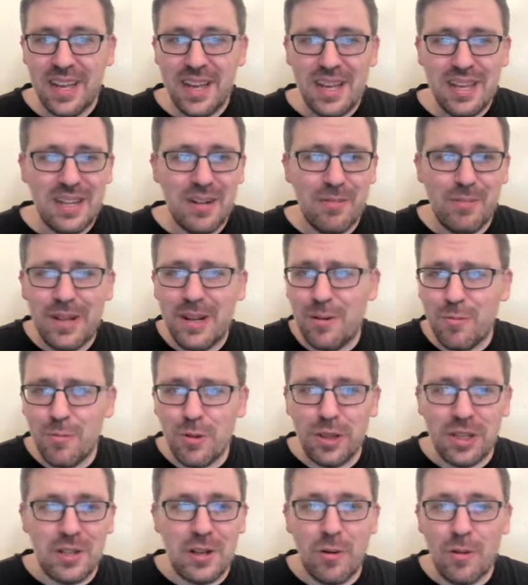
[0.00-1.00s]
you know, we don't
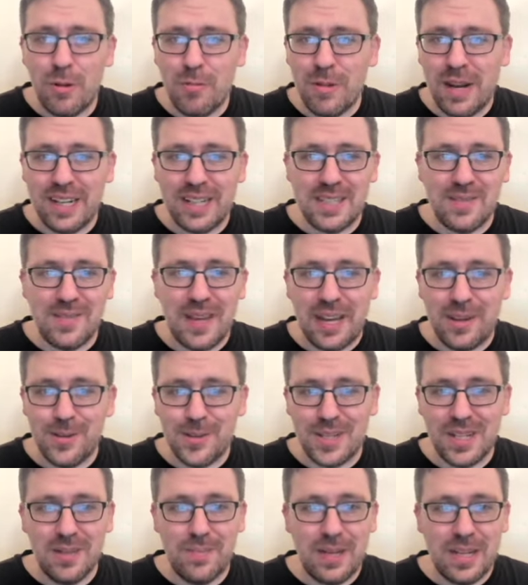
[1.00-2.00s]
really know what Reddick's value
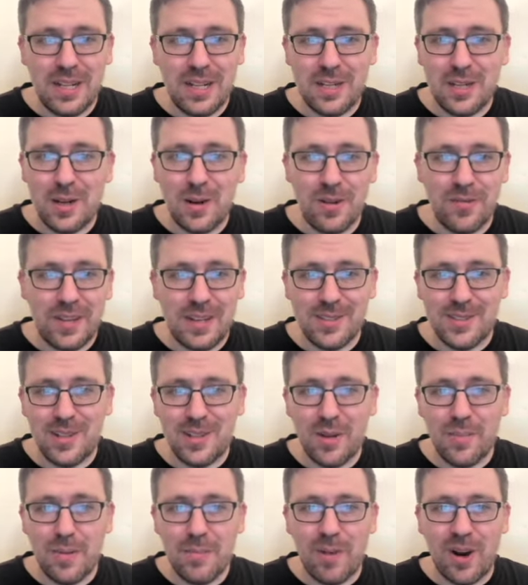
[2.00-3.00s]
is going to be in a year if he hits
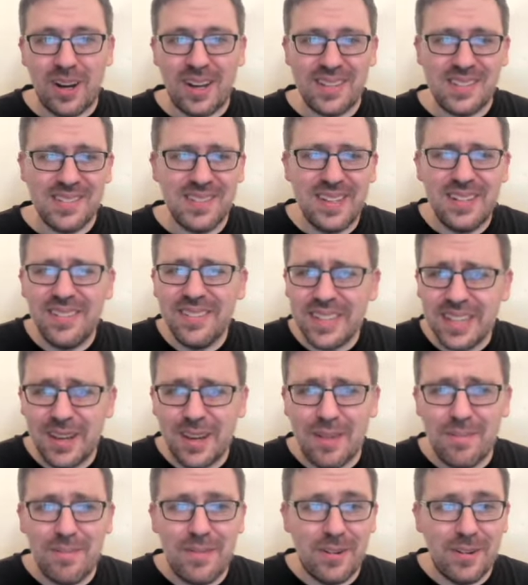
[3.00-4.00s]
the open market. So I don't think
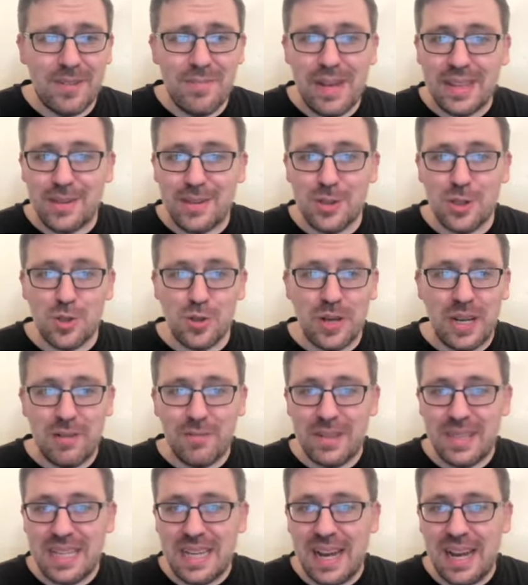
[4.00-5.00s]
you can really make this
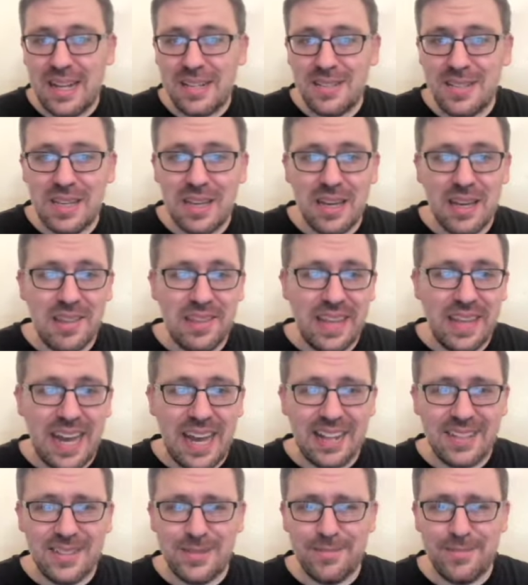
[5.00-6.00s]
trade with the idea
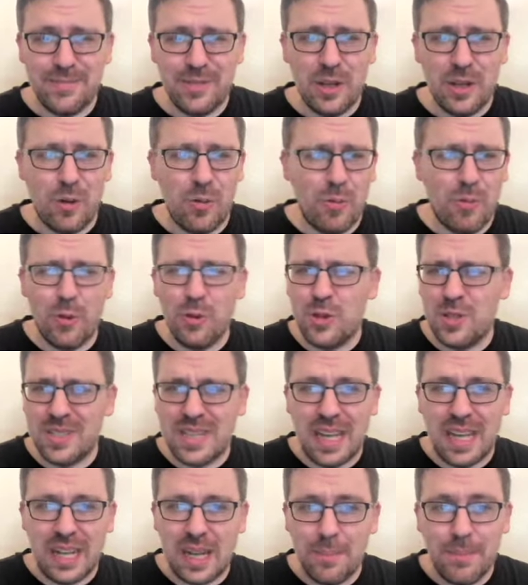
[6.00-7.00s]
that, you know, we'll just
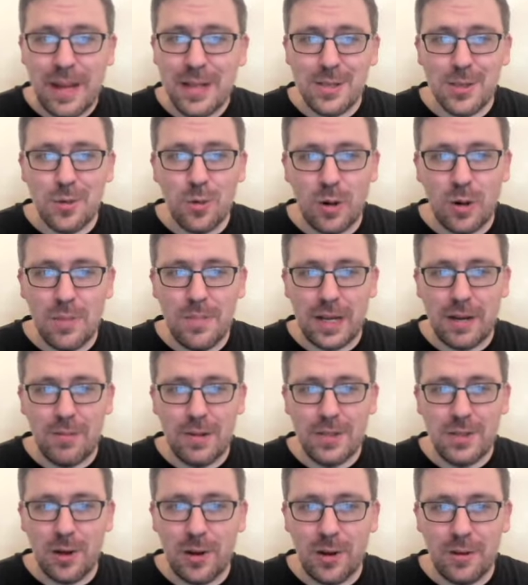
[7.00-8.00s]
get a compensatory pick in
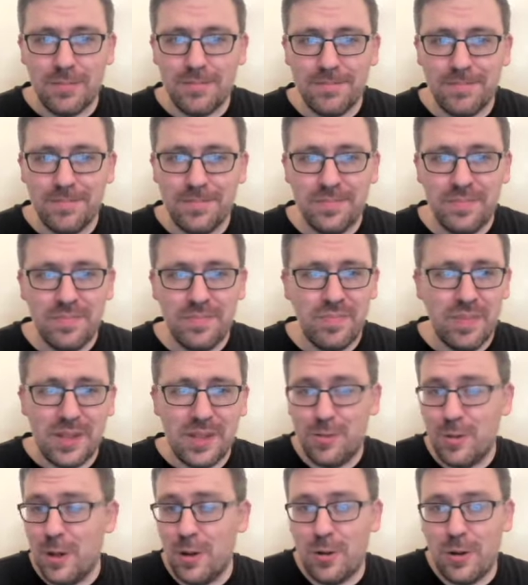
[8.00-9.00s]
return, because
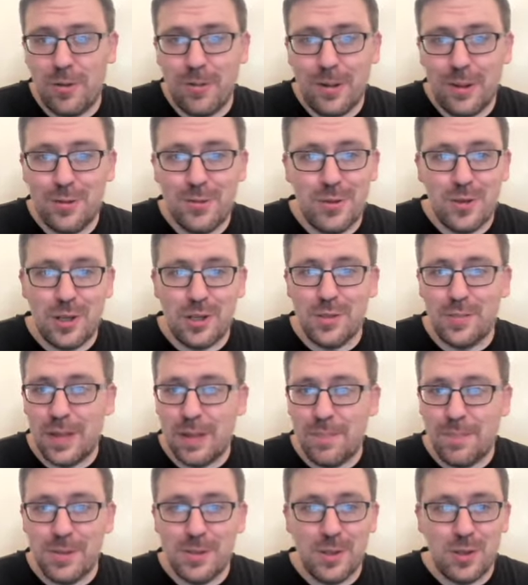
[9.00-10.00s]
we don't know whether the Jets will be in
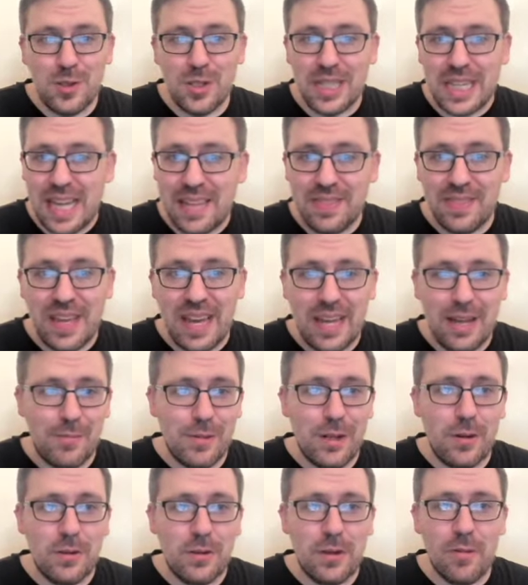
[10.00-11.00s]
position to get that, and we
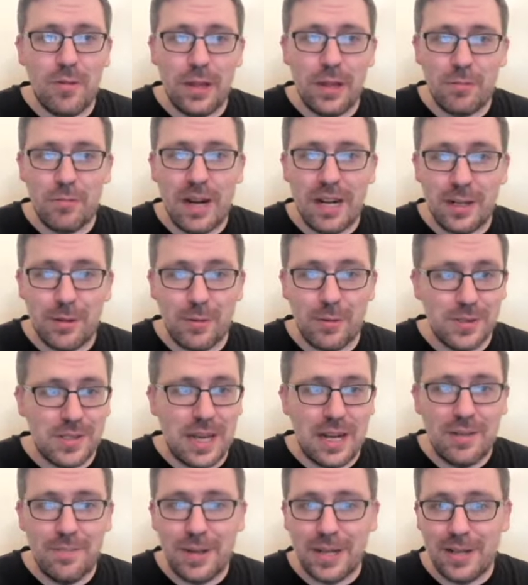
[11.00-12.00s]
don't know whether Reddick will
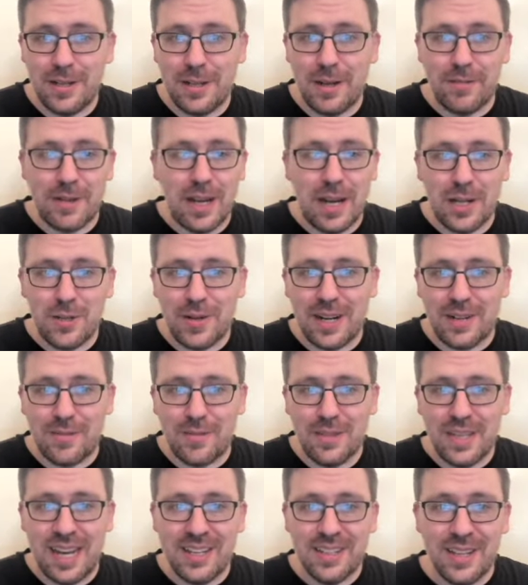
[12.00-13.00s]
sign a big enough contract for
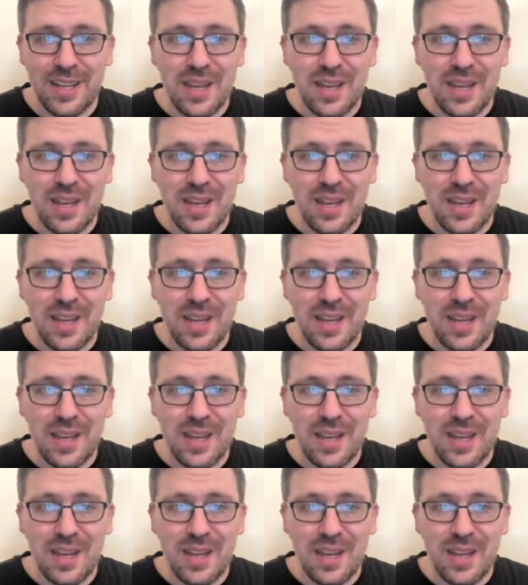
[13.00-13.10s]
that.